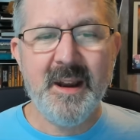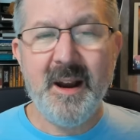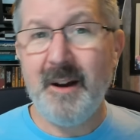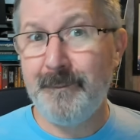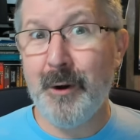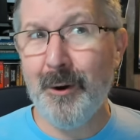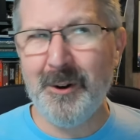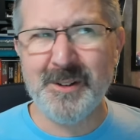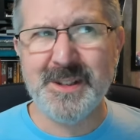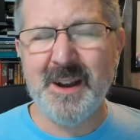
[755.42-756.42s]
Of
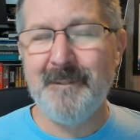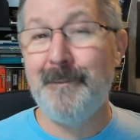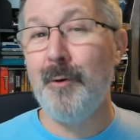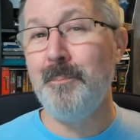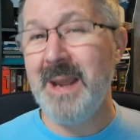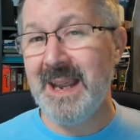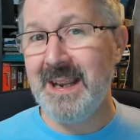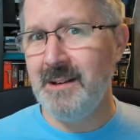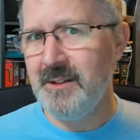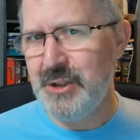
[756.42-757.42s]
course, for
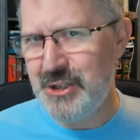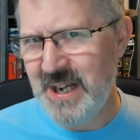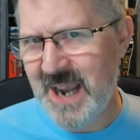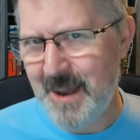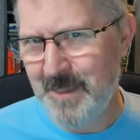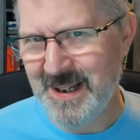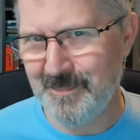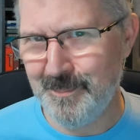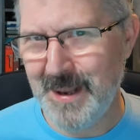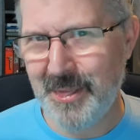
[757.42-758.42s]
me, GMing
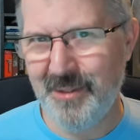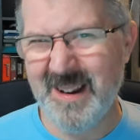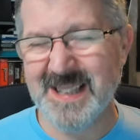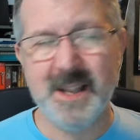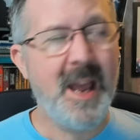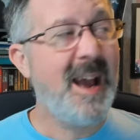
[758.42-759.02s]
Mythras